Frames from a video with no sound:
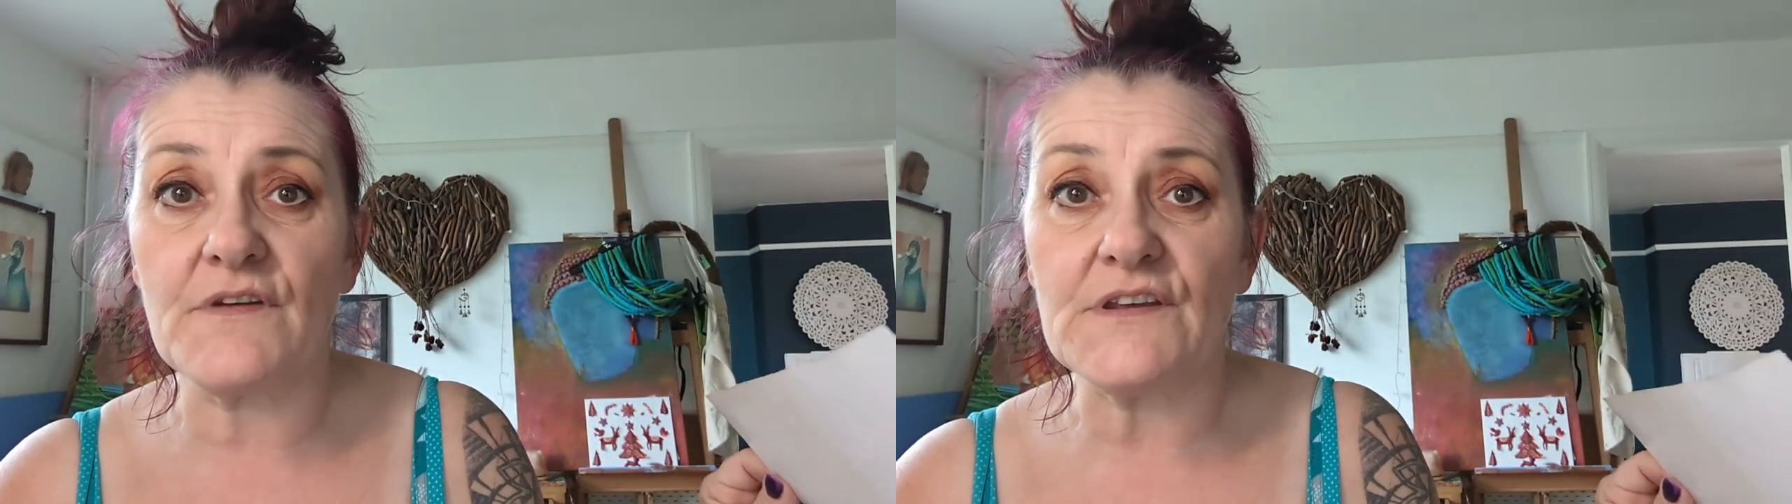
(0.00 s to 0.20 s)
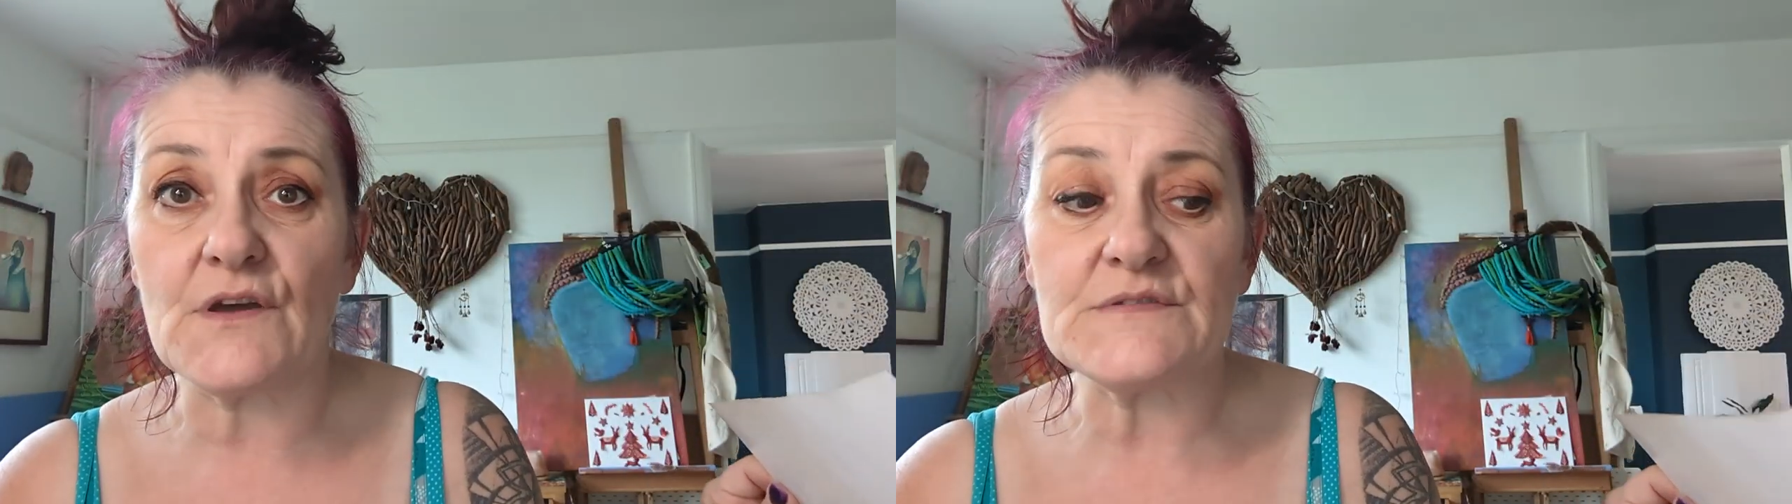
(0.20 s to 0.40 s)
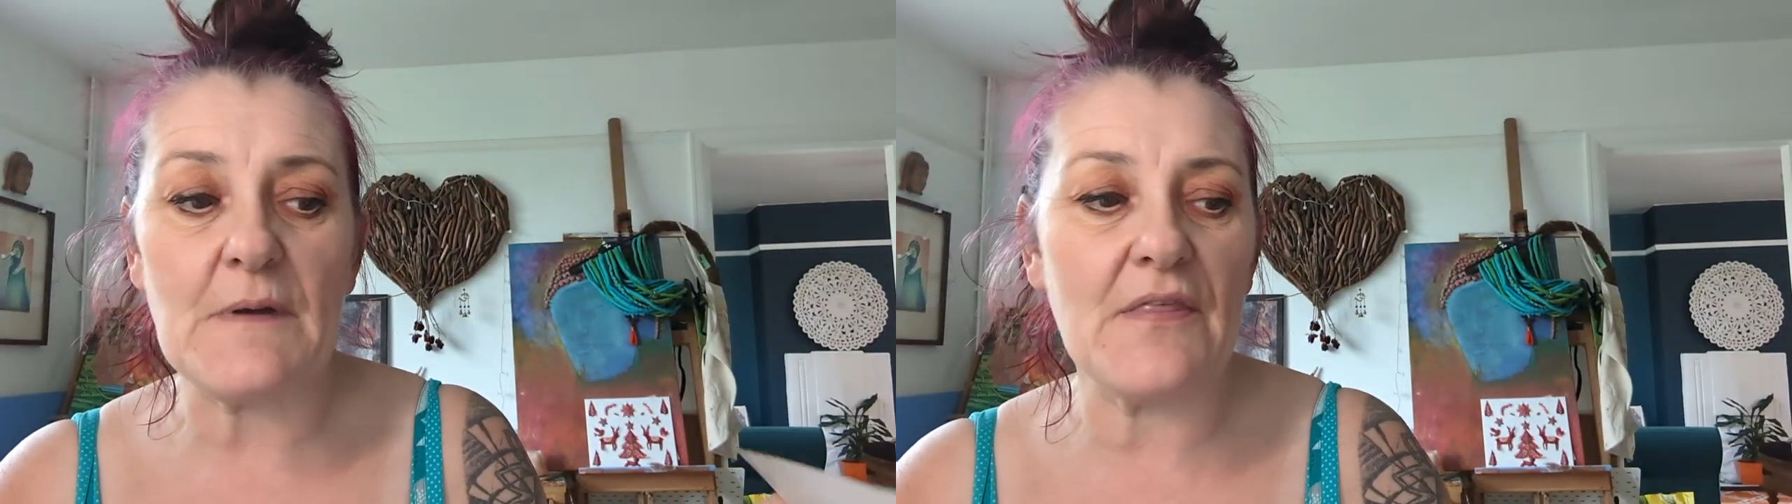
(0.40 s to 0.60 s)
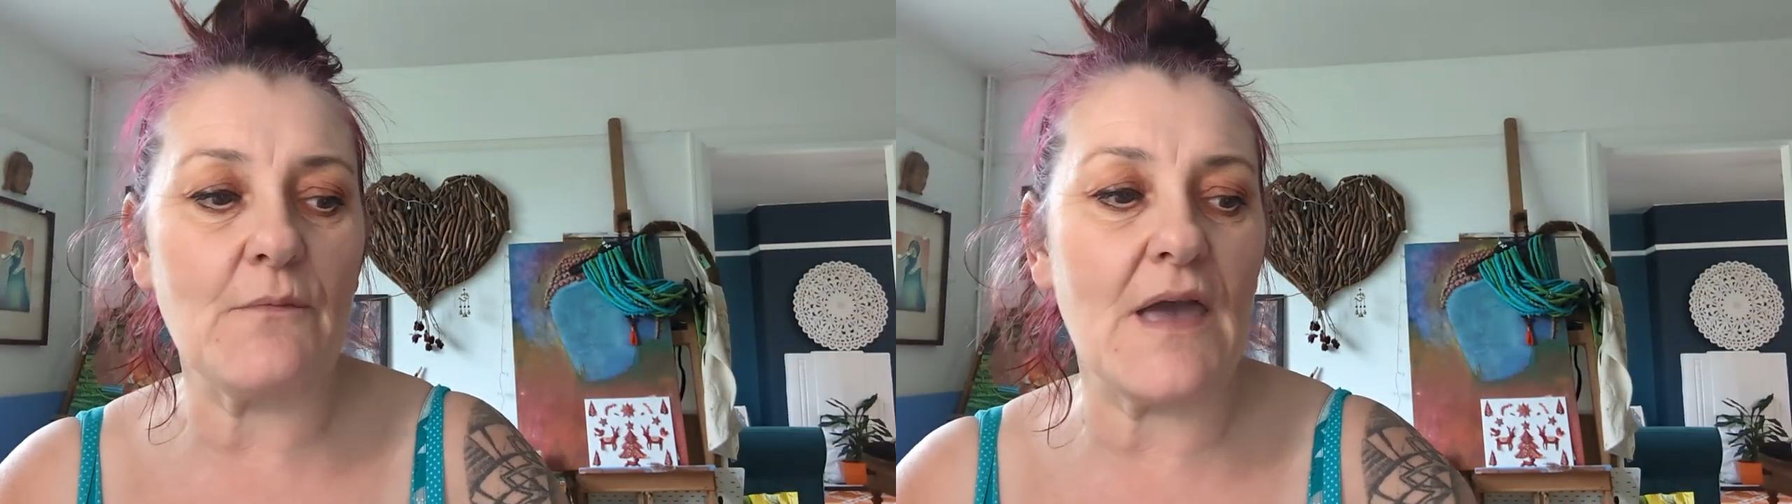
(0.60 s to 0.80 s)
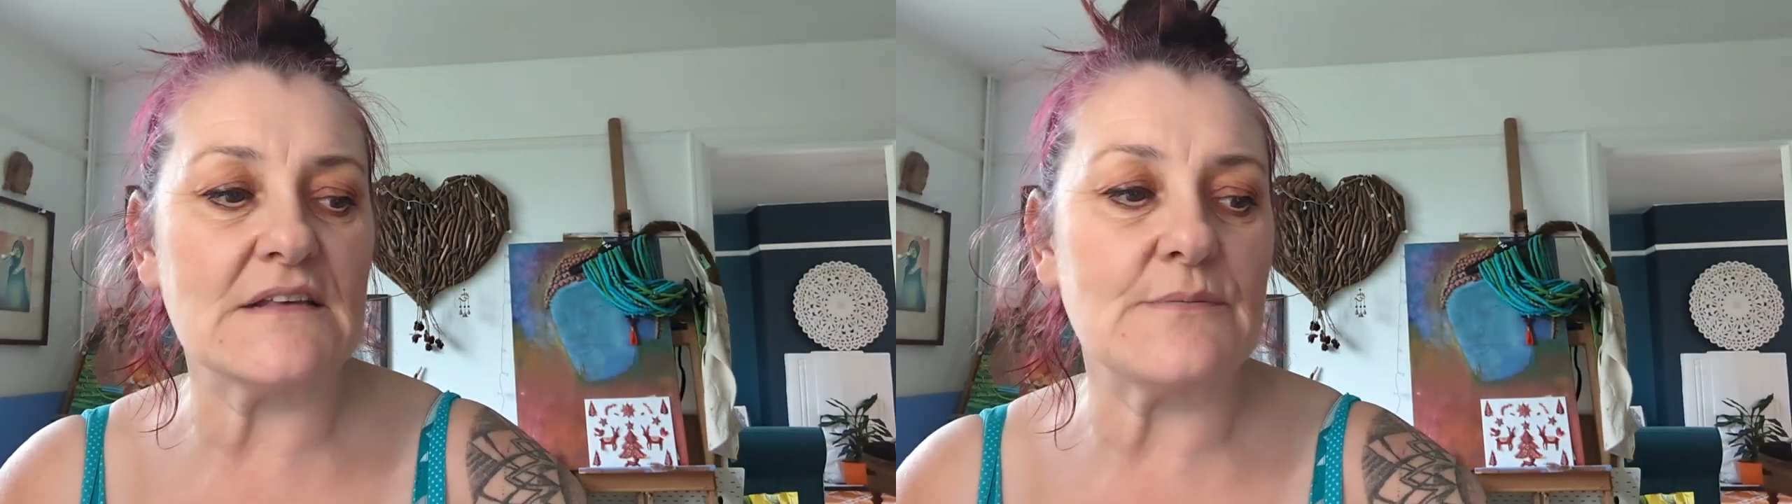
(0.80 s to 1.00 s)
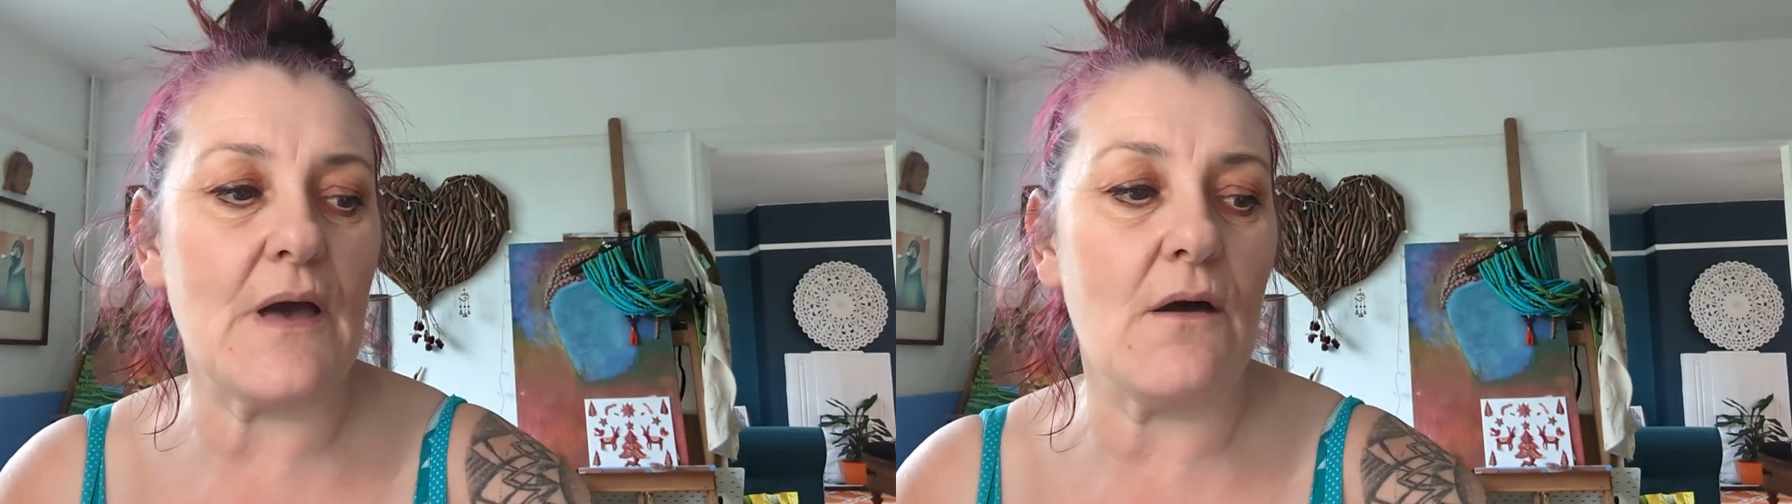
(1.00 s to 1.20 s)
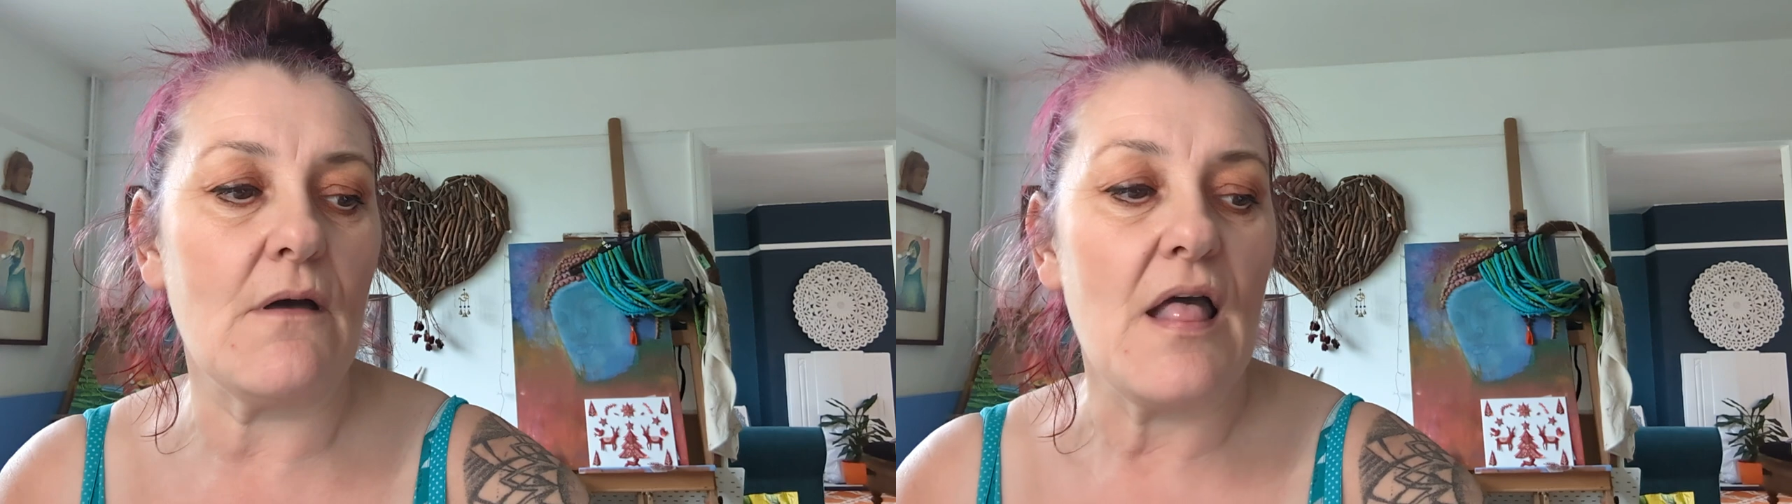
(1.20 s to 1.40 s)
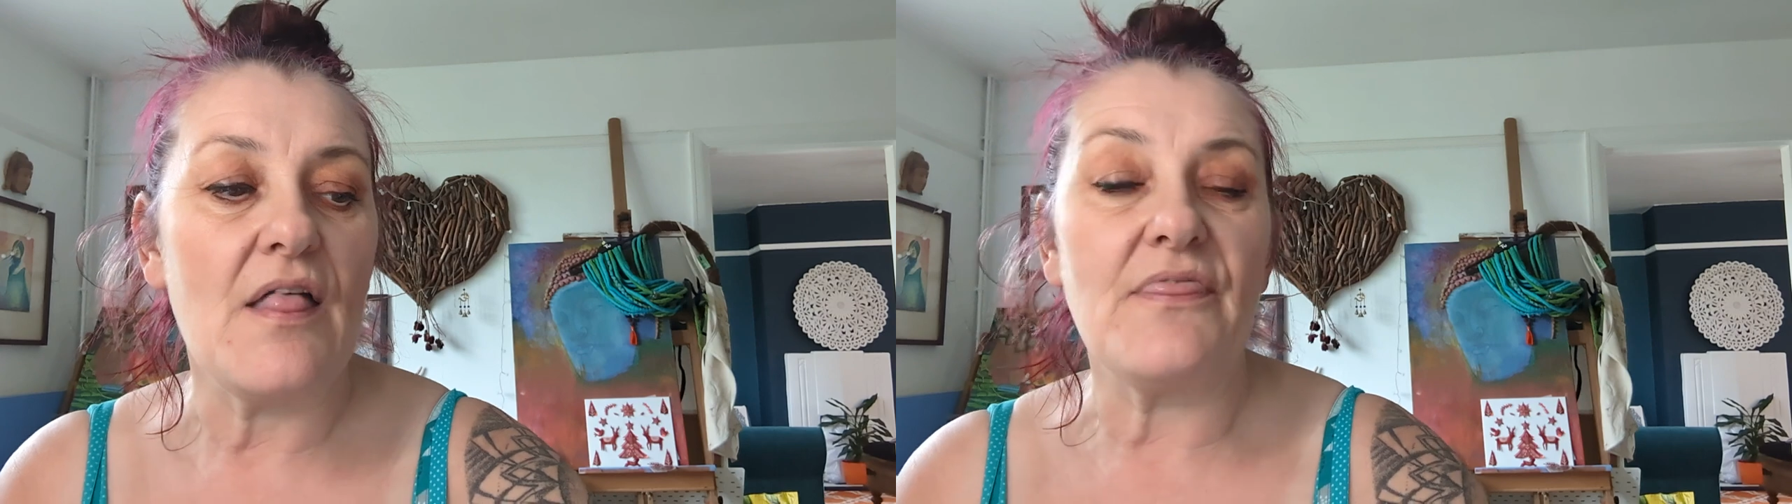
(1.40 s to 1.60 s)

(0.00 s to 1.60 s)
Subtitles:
videos, by the way, as well.